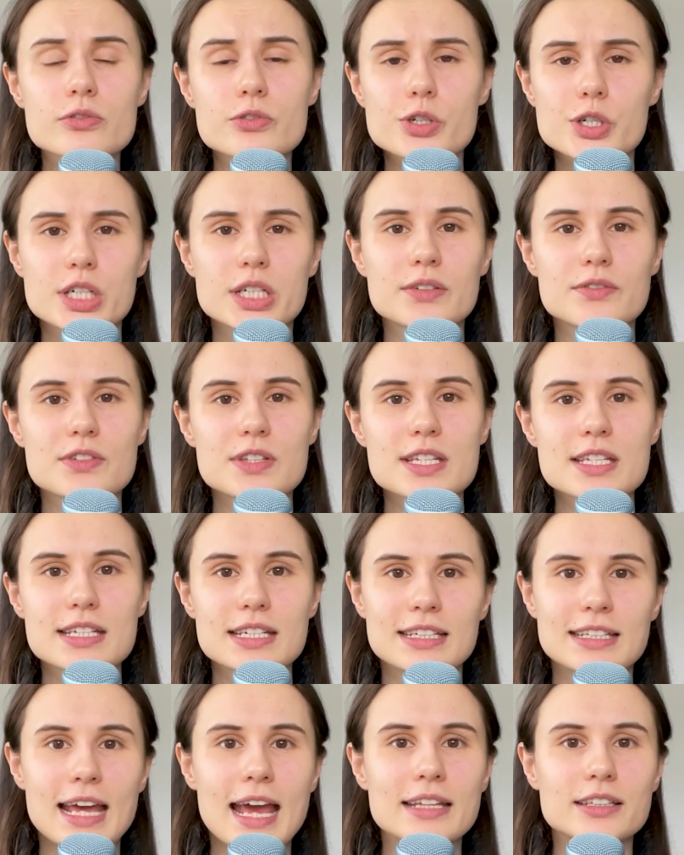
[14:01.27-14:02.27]
shifts
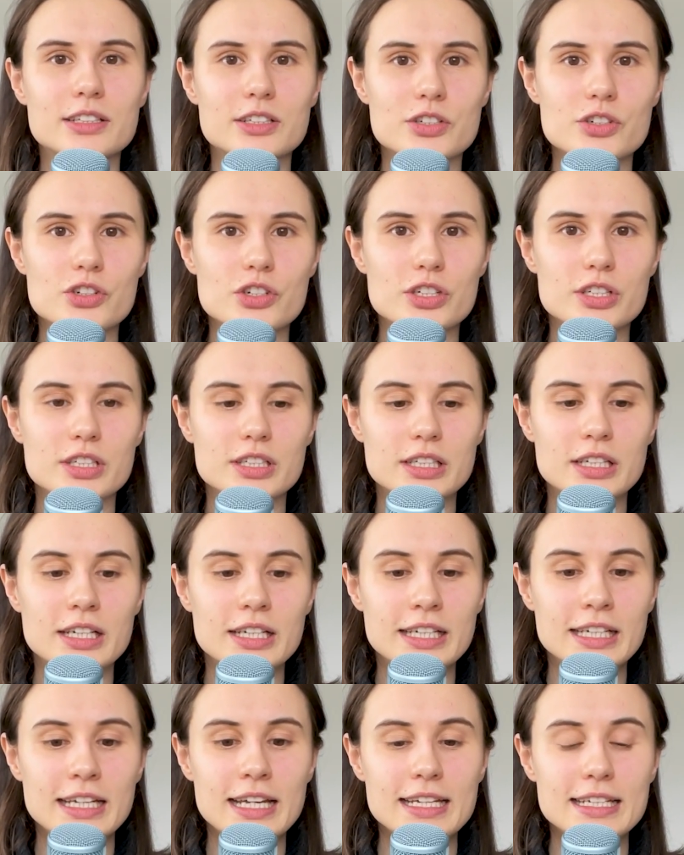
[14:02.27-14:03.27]
in energy
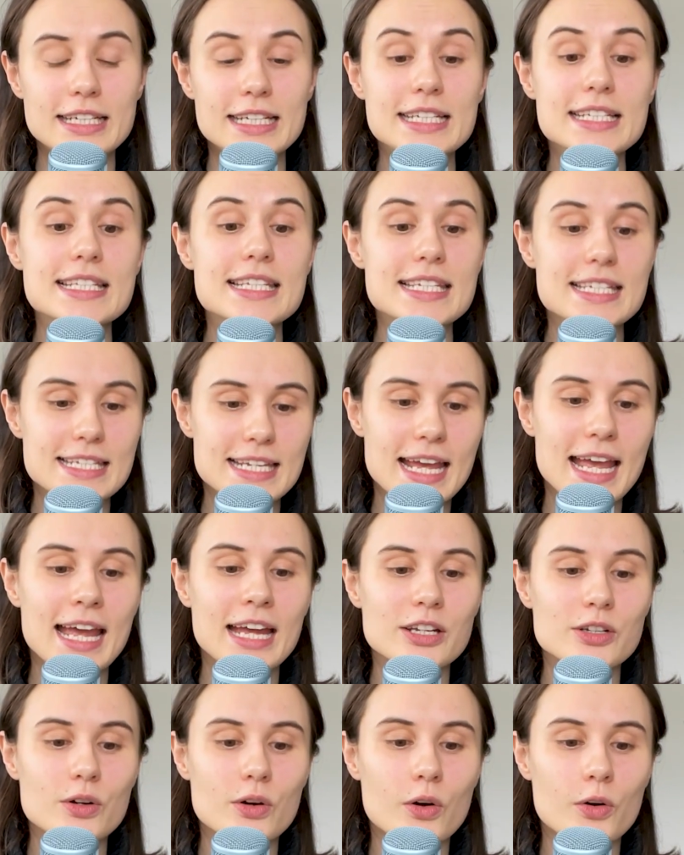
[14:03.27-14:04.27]

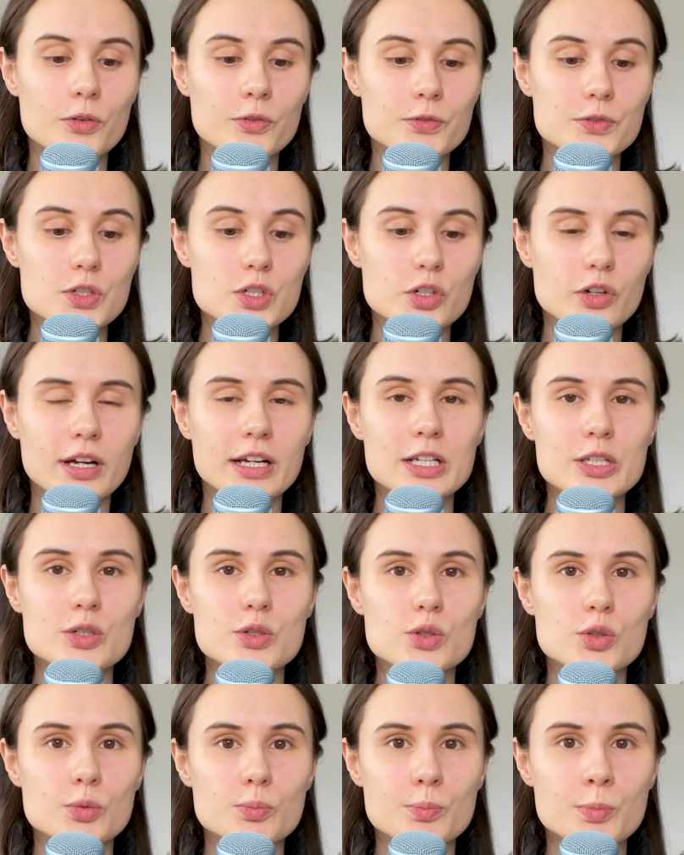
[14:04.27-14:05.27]
instead of trying
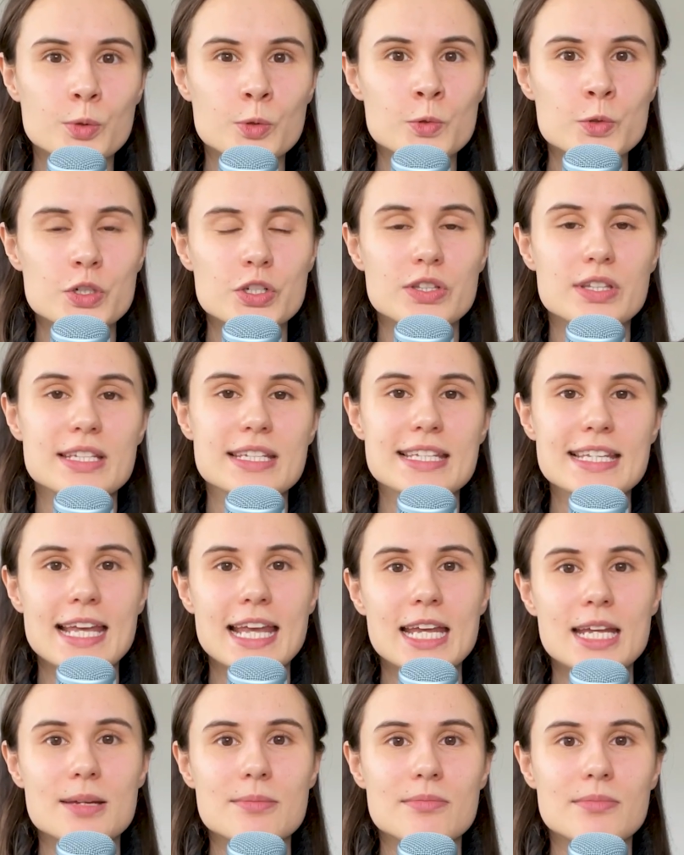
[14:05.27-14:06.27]
to push the
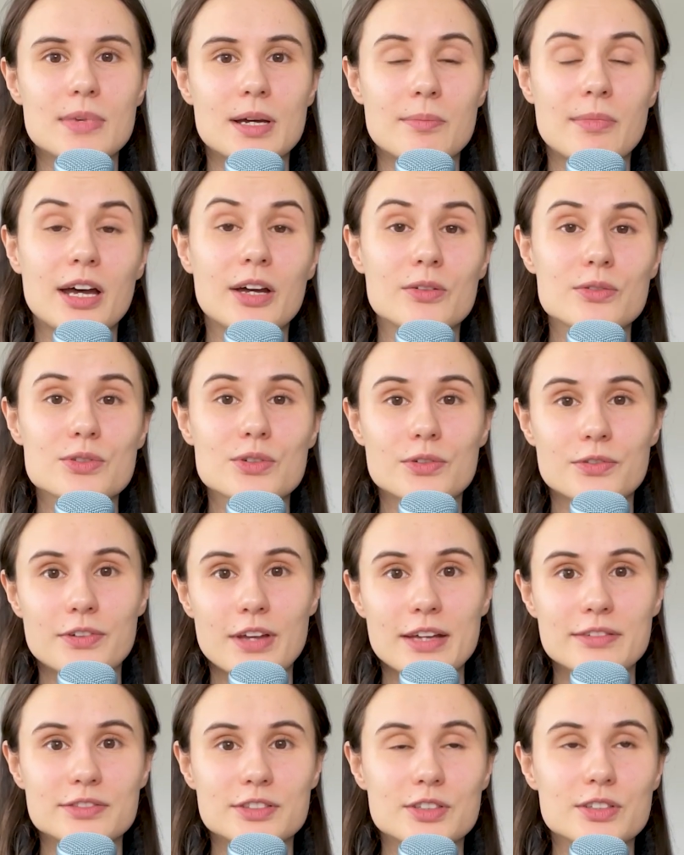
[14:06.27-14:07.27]
same amount of
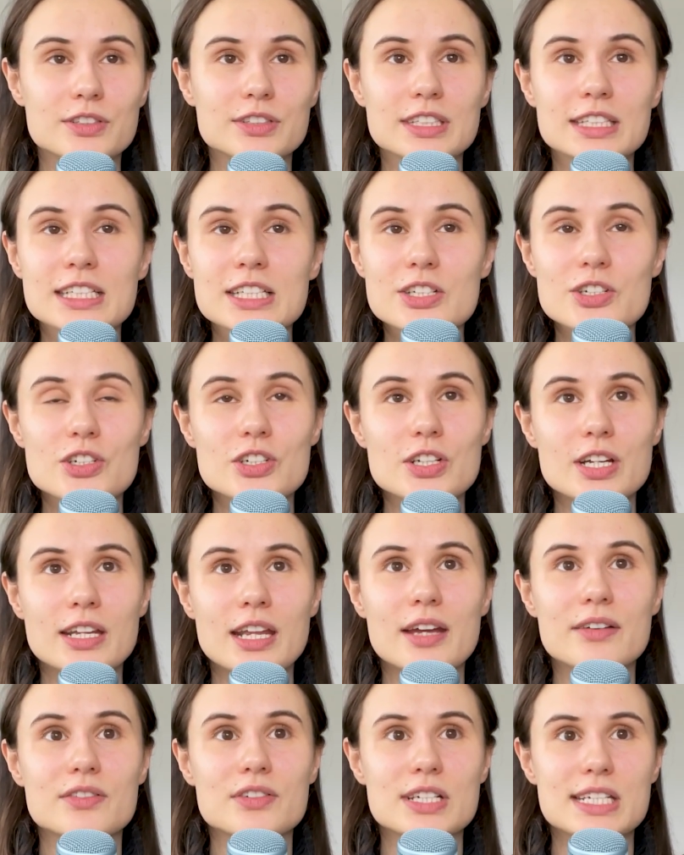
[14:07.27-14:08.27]
effort each and
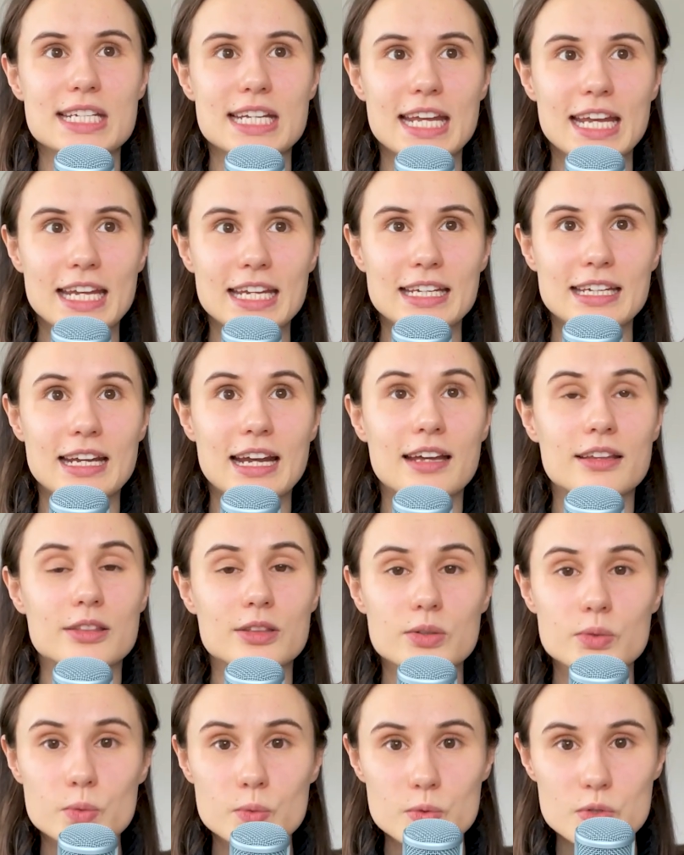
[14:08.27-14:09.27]
every day and
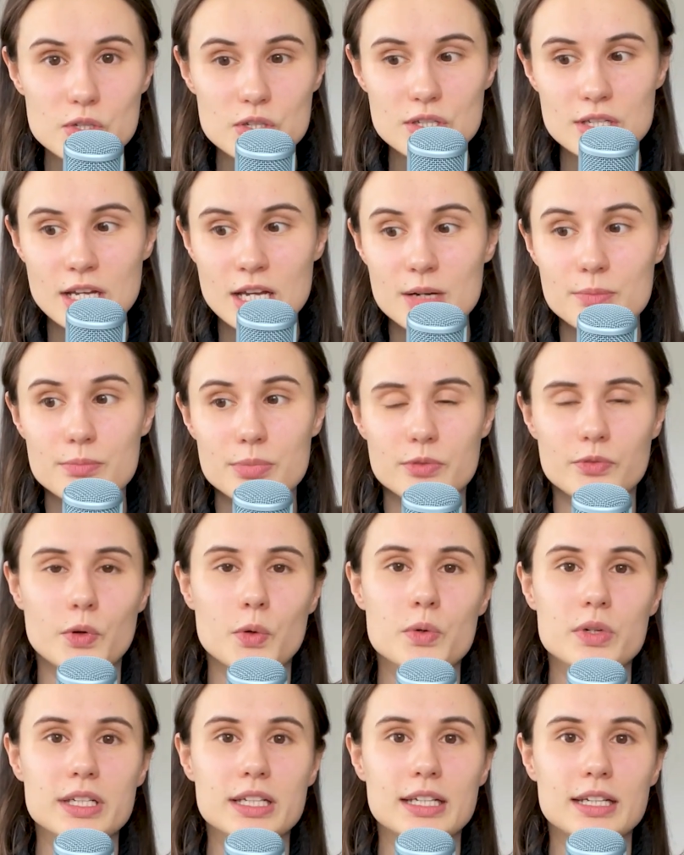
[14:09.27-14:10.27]
thus
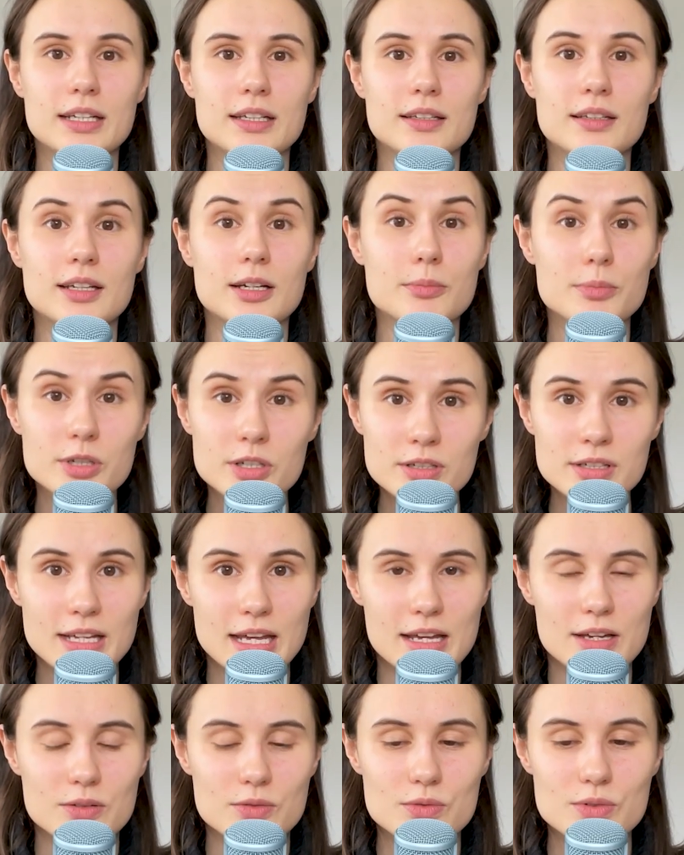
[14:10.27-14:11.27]
provoking a
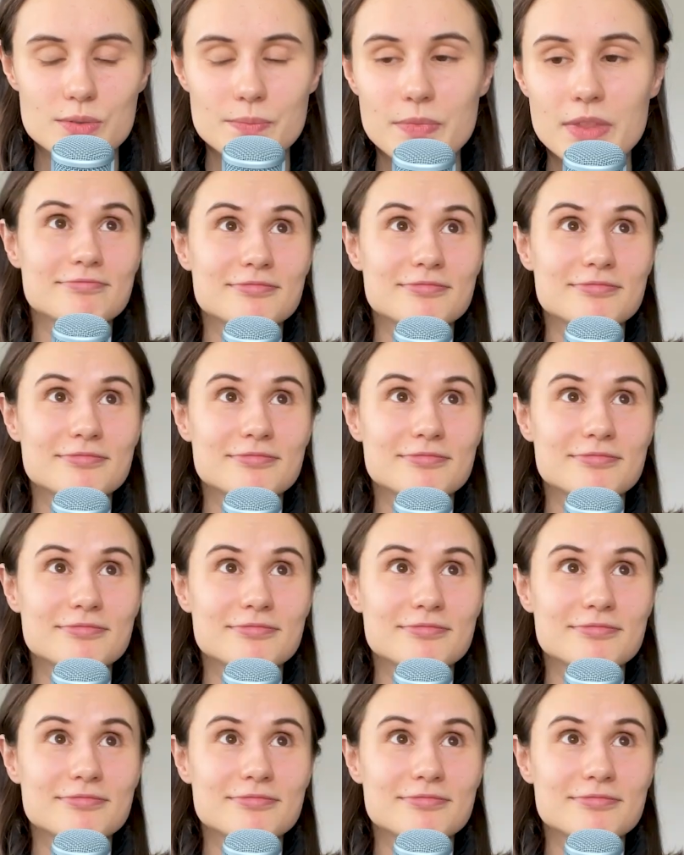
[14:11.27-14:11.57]
burnout.